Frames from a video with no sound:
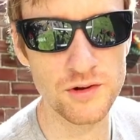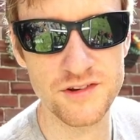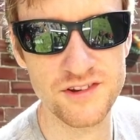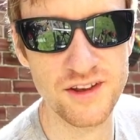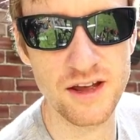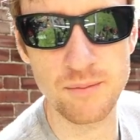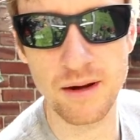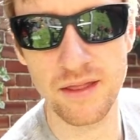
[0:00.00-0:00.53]
more to
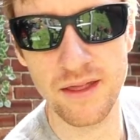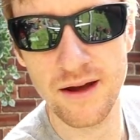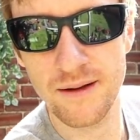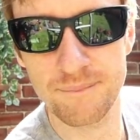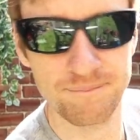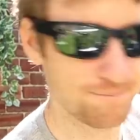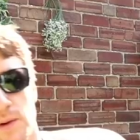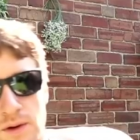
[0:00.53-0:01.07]
say about that.
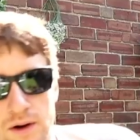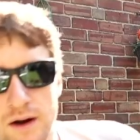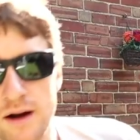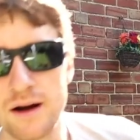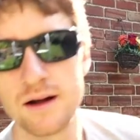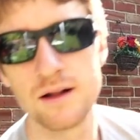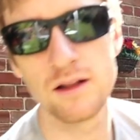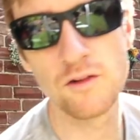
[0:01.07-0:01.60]

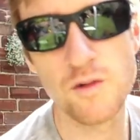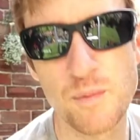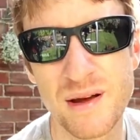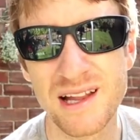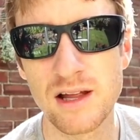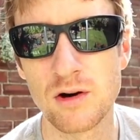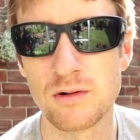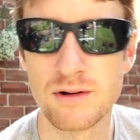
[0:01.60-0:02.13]
Oh, love a
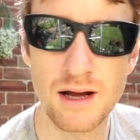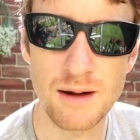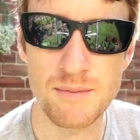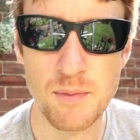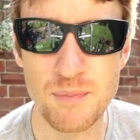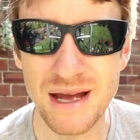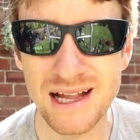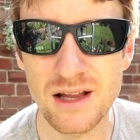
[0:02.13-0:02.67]
pillow. I'm
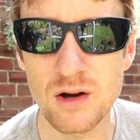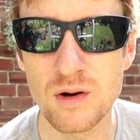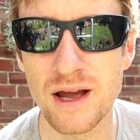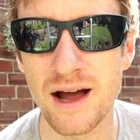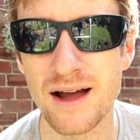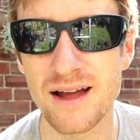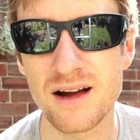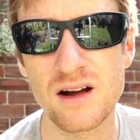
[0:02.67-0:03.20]
a pillow
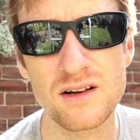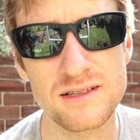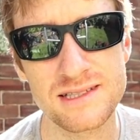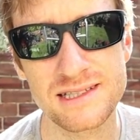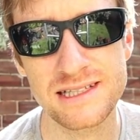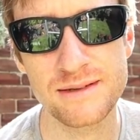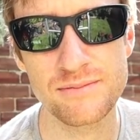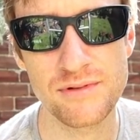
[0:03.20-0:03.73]
guy. I can't
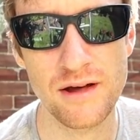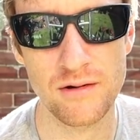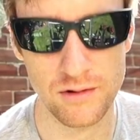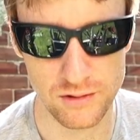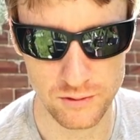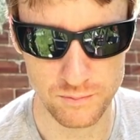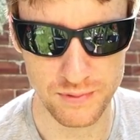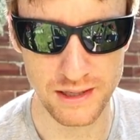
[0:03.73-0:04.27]
sleep without a
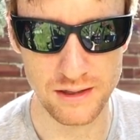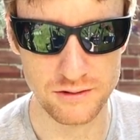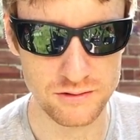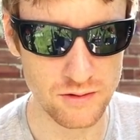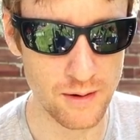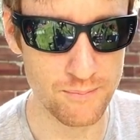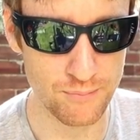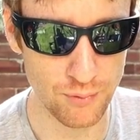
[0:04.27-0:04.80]
good pillow.
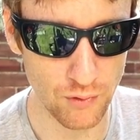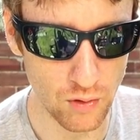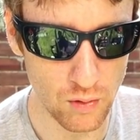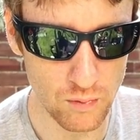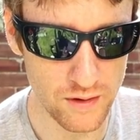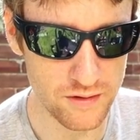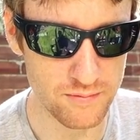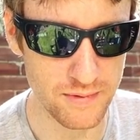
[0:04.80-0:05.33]
So I
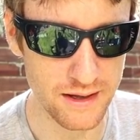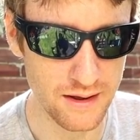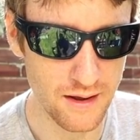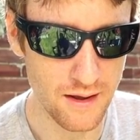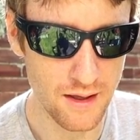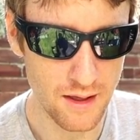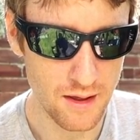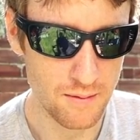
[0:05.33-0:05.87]
brought with me
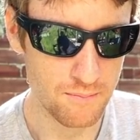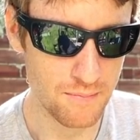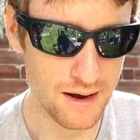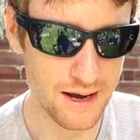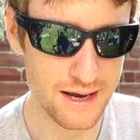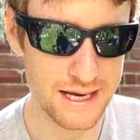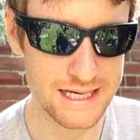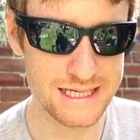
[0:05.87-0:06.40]

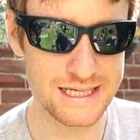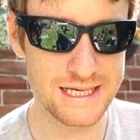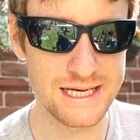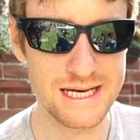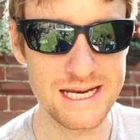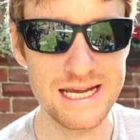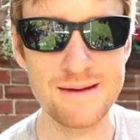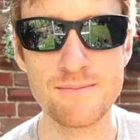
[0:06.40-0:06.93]
my
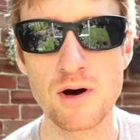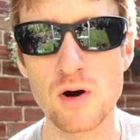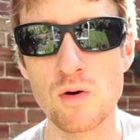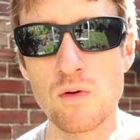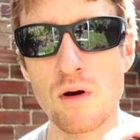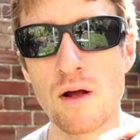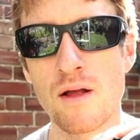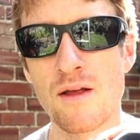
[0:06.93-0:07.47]

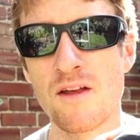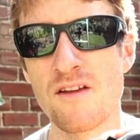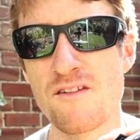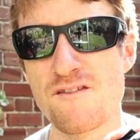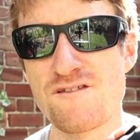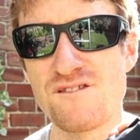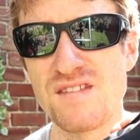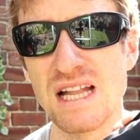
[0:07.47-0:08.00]
Nemo
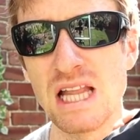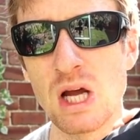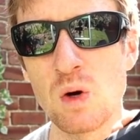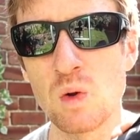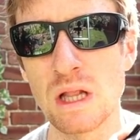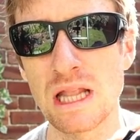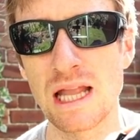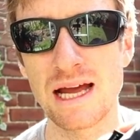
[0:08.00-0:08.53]

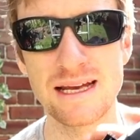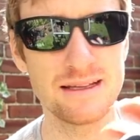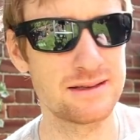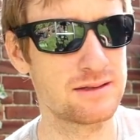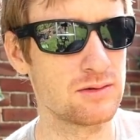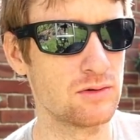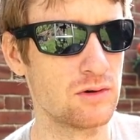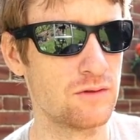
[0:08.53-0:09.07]
Philo
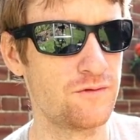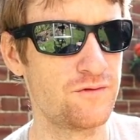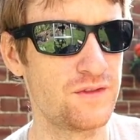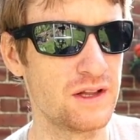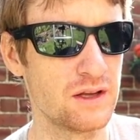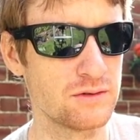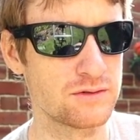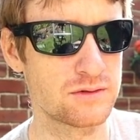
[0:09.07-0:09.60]
Light, or
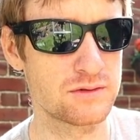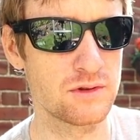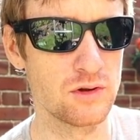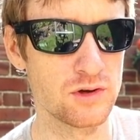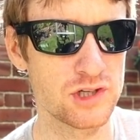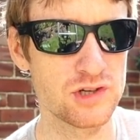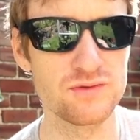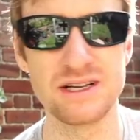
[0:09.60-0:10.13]
Philo
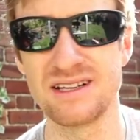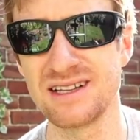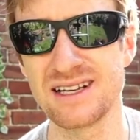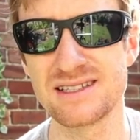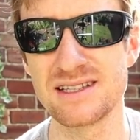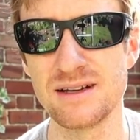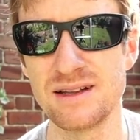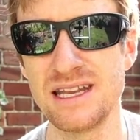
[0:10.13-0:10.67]
Luxury.
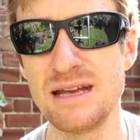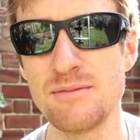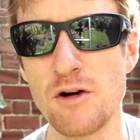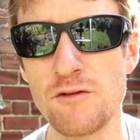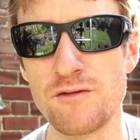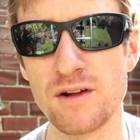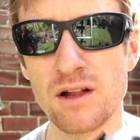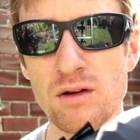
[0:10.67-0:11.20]
That's it.
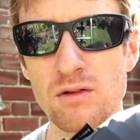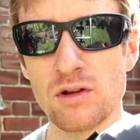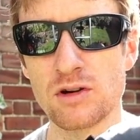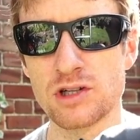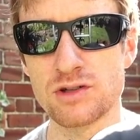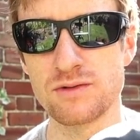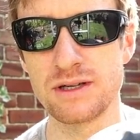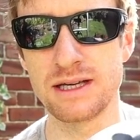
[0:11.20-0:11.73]
Nemo Philo
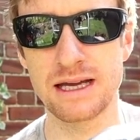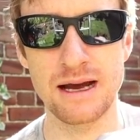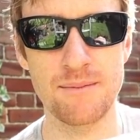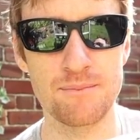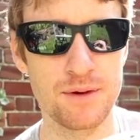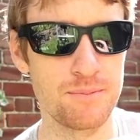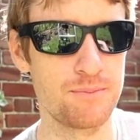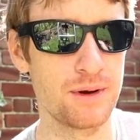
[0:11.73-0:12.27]
Luxury
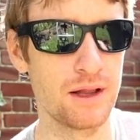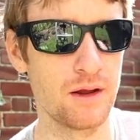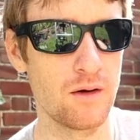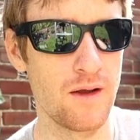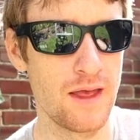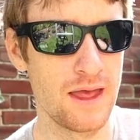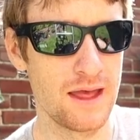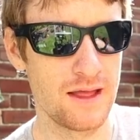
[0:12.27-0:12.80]
camping pillow.
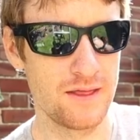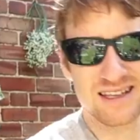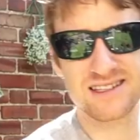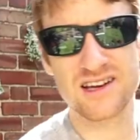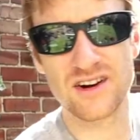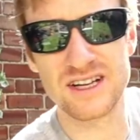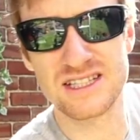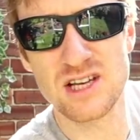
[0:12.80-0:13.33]

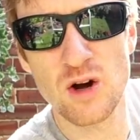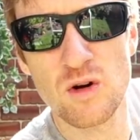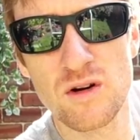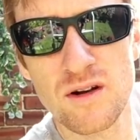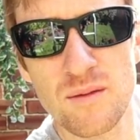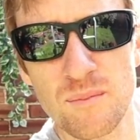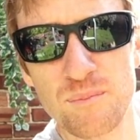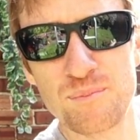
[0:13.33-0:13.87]
It's got its
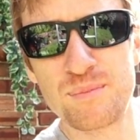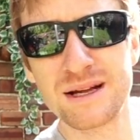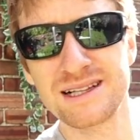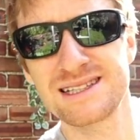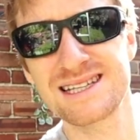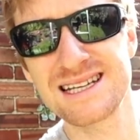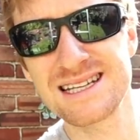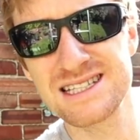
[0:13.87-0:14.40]
own
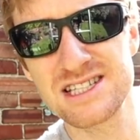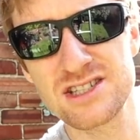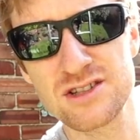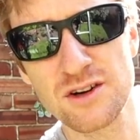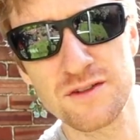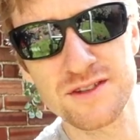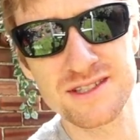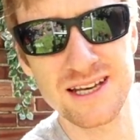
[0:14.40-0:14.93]
built-in
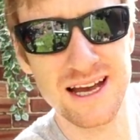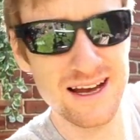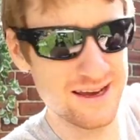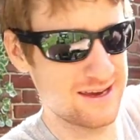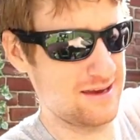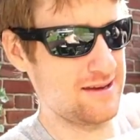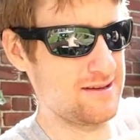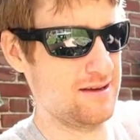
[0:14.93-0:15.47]
stuff
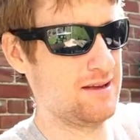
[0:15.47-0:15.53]
sack.